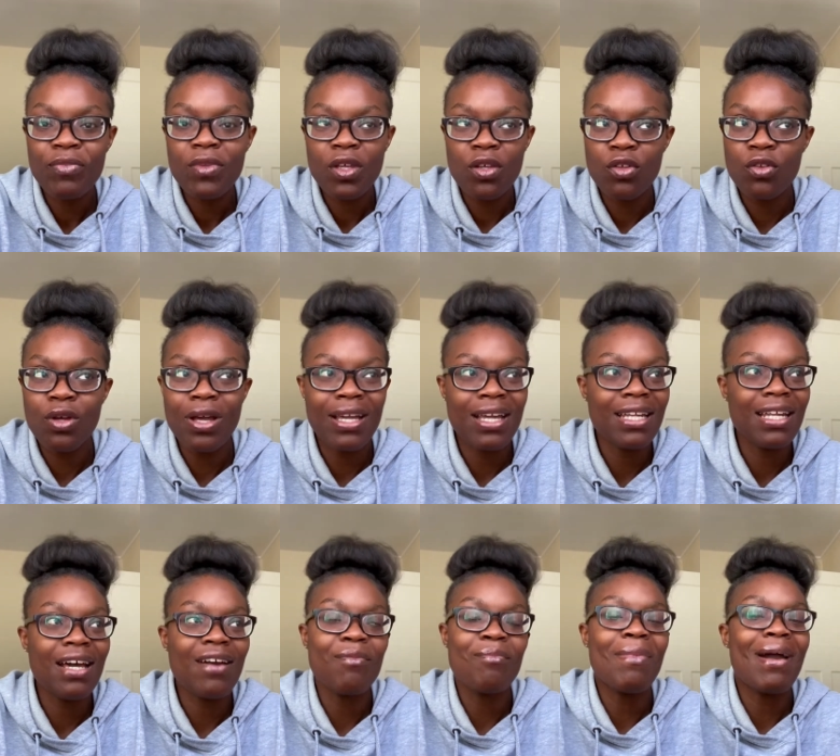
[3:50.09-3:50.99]
You know, I can
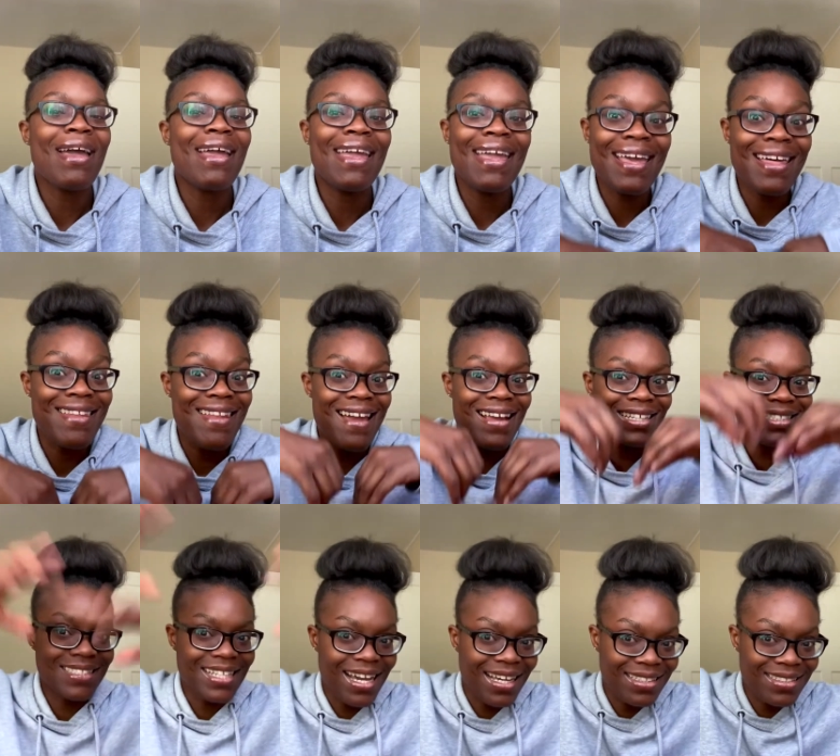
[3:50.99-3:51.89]
have my hair like
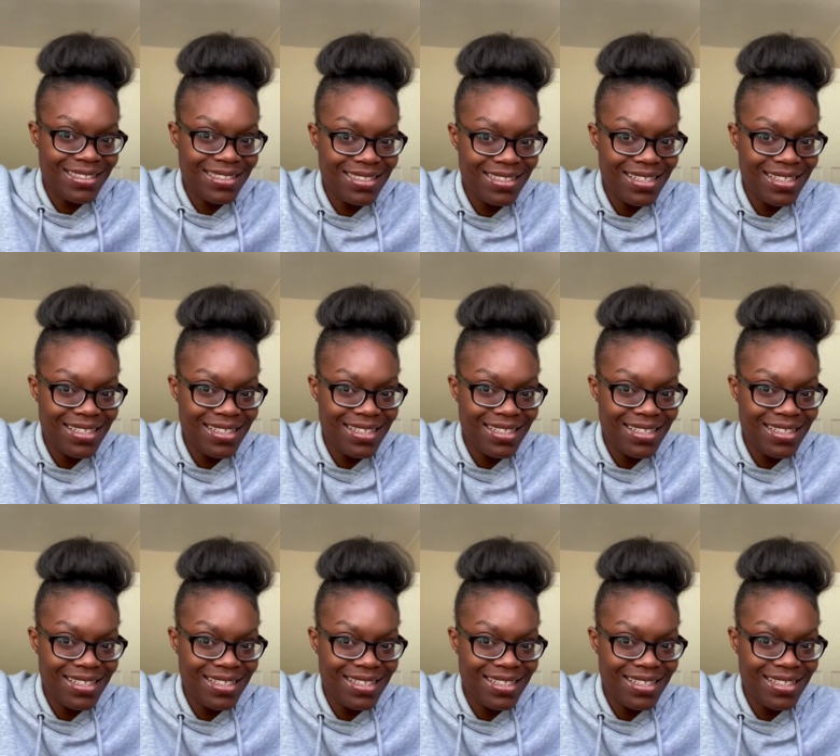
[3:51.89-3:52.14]
that